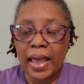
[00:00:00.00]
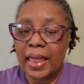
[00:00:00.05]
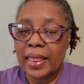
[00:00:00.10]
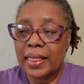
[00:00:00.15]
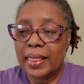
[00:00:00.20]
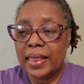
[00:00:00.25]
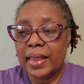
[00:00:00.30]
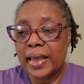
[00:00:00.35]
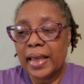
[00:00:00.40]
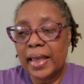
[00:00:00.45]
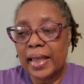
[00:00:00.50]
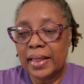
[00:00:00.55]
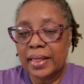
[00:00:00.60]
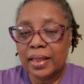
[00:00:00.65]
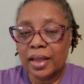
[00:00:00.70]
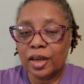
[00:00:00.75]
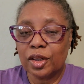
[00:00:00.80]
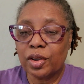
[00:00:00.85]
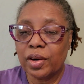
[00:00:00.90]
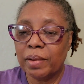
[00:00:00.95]
And
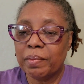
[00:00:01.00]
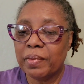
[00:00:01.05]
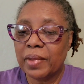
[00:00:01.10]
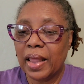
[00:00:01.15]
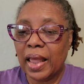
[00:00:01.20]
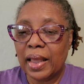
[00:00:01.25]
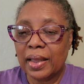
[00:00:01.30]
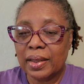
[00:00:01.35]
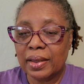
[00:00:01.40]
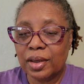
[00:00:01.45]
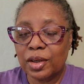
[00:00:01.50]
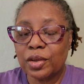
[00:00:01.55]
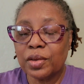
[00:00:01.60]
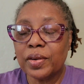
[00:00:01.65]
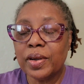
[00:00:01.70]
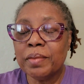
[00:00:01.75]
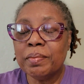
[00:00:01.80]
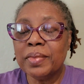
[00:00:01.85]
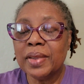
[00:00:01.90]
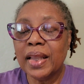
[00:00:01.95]
then the creme de
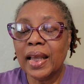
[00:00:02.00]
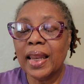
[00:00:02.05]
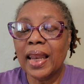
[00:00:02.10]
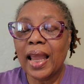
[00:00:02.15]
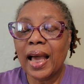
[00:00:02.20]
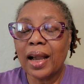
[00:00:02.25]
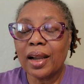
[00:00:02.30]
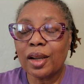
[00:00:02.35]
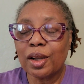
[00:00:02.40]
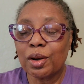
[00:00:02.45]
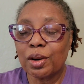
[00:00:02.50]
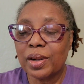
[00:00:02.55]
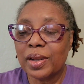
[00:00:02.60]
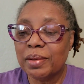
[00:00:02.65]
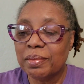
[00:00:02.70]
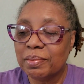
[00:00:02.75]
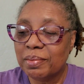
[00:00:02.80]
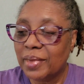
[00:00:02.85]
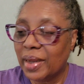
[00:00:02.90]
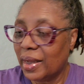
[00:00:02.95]
la
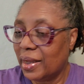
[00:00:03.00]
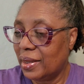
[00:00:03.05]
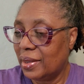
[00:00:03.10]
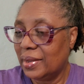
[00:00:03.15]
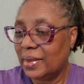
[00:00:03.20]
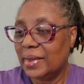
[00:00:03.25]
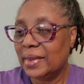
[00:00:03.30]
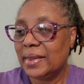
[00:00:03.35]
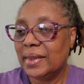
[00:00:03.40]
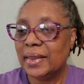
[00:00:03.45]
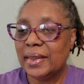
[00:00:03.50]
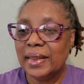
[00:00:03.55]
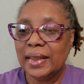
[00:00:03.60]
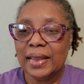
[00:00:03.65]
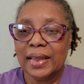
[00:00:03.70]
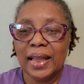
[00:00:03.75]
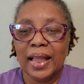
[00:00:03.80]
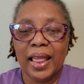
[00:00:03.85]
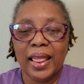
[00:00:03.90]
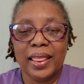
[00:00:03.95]
creme
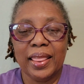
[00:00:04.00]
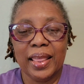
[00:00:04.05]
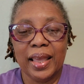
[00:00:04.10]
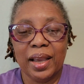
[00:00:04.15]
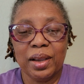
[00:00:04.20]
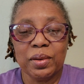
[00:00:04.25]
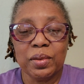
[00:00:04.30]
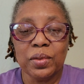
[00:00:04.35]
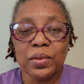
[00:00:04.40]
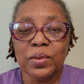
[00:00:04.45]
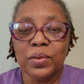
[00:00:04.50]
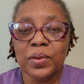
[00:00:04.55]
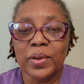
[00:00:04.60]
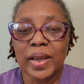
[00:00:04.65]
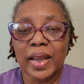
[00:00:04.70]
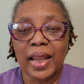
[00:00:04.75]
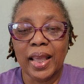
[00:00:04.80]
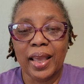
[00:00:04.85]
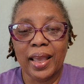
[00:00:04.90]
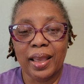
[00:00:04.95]
that
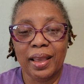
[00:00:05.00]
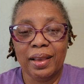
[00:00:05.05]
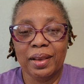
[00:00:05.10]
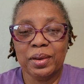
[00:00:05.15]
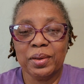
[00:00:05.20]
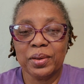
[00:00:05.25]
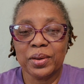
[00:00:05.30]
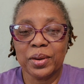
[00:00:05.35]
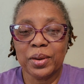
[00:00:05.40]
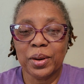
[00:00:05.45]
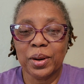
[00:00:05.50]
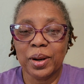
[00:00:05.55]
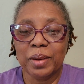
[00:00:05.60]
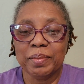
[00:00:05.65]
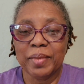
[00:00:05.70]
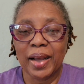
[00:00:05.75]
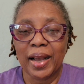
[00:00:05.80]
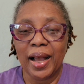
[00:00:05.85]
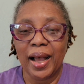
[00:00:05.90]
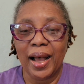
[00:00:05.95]
really
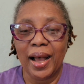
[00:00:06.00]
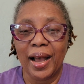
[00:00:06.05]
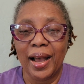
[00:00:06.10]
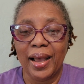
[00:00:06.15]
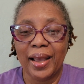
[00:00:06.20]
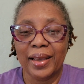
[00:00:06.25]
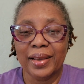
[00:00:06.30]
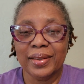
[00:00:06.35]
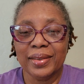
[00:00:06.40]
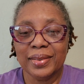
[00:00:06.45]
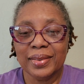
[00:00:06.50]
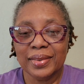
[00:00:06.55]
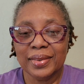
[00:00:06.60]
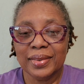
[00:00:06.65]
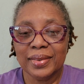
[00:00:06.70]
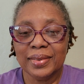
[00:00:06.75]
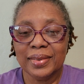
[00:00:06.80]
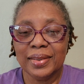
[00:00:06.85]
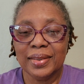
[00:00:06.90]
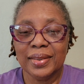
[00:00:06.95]
caught my eye.
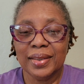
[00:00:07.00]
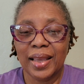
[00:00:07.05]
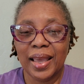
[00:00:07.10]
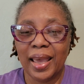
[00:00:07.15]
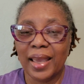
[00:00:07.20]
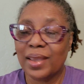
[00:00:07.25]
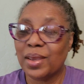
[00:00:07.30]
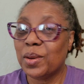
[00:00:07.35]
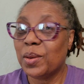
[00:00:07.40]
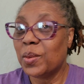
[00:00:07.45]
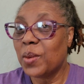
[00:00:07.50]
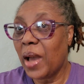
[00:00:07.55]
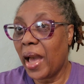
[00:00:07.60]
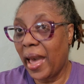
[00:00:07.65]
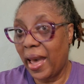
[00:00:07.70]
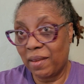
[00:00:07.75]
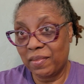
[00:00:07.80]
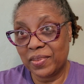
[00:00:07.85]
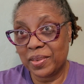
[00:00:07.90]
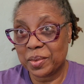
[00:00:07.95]
And you
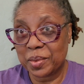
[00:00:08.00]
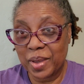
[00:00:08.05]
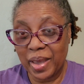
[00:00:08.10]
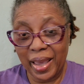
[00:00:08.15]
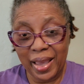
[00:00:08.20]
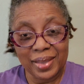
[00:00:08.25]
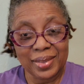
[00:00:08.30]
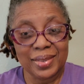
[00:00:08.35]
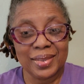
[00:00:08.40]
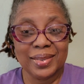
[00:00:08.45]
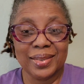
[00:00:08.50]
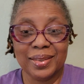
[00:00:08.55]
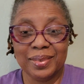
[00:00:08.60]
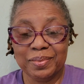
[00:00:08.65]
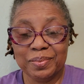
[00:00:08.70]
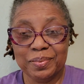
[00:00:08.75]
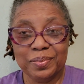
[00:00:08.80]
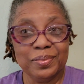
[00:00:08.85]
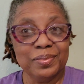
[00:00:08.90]
have to guess.